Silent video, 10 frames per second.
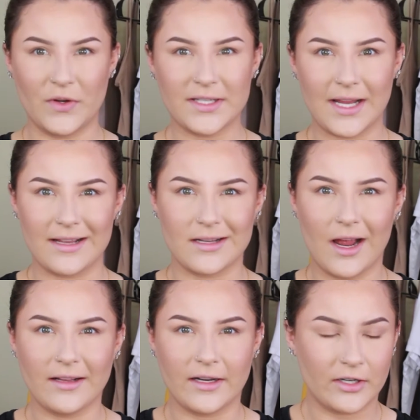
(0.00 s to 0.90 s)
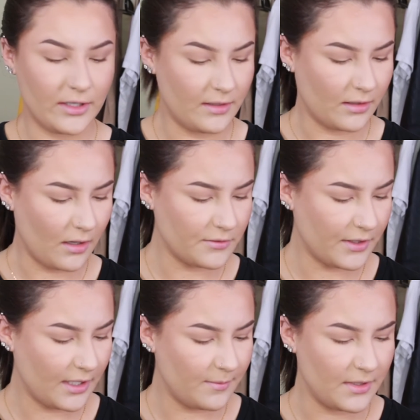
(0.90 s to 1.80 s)
NYX has a highlighter in their contour
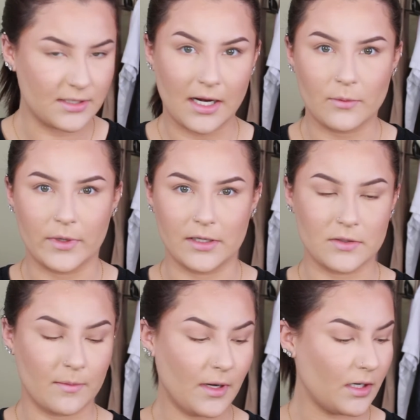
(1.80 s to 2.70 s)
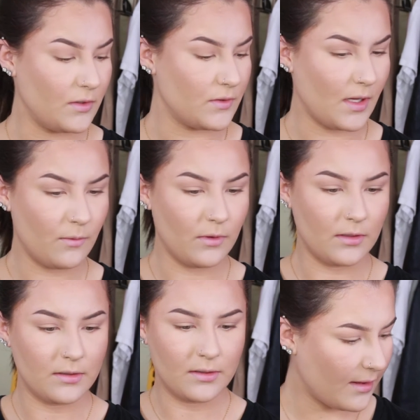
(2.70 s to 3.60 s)
kit, but it's kind of weird, so I'm not going to use that
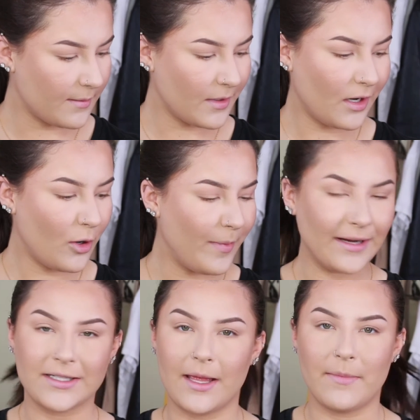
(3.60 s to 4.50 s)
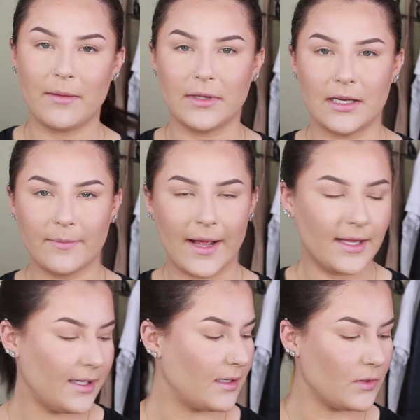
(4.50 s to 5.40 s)
one. I think I'm going to go back to that Maybelline
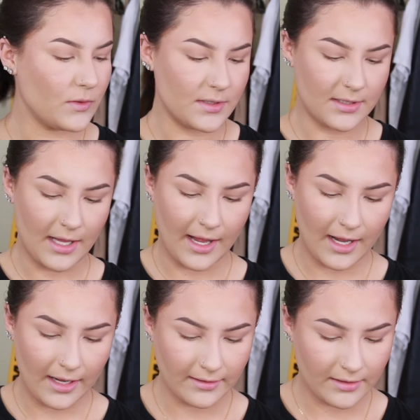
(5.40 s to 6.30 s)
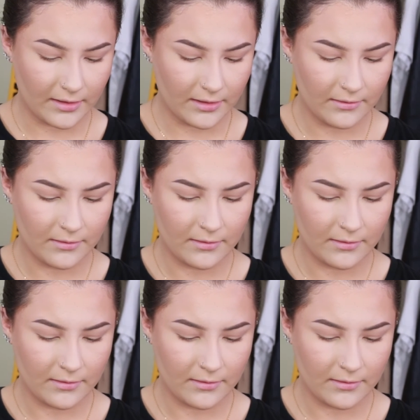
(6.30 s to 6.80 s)
palette and use that highlighter.